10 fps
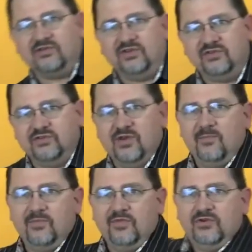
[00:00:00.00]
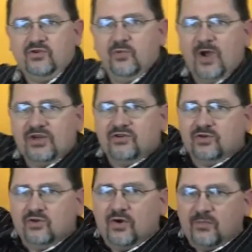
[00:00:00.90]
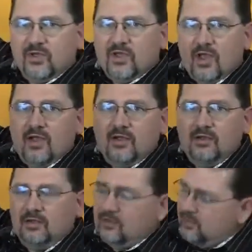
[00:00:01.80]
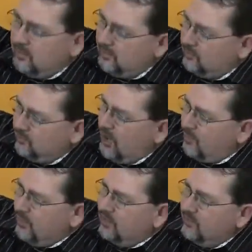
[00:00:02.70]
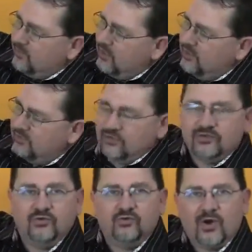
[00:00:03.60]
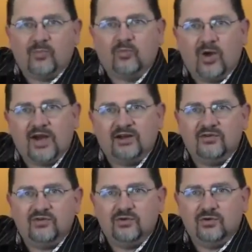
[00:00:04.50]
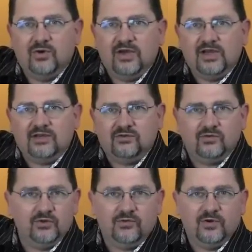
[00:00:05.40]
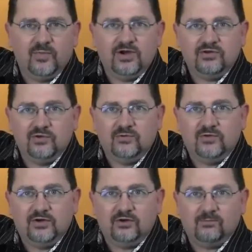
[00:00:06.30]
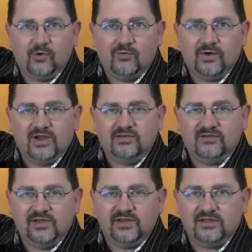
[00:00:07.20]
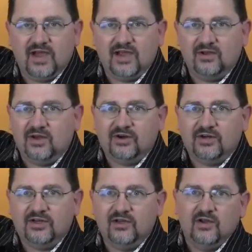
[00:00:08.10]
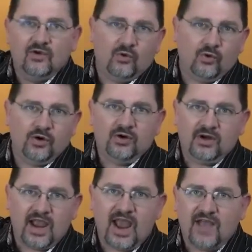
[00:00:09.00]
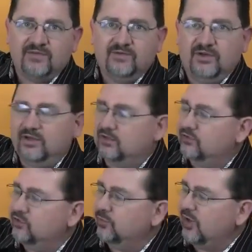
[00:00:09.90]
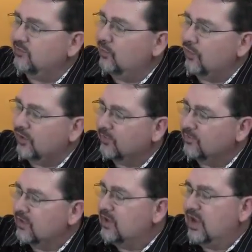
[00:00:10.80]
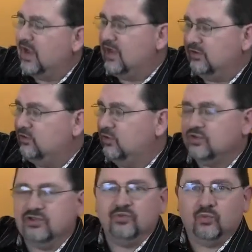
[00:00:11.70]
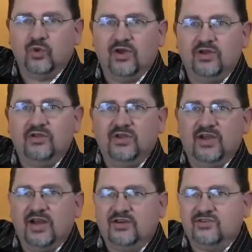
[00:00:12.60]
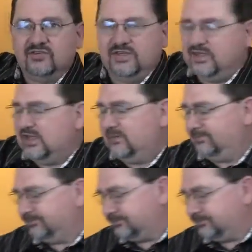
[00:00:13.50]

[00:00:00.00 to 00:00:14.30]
such as the 2x2 drop-in. So this will drop right into a 2-foot by 2-foot overhead ceiling tile area, or half of a 2x4. And you can just run the connections to it.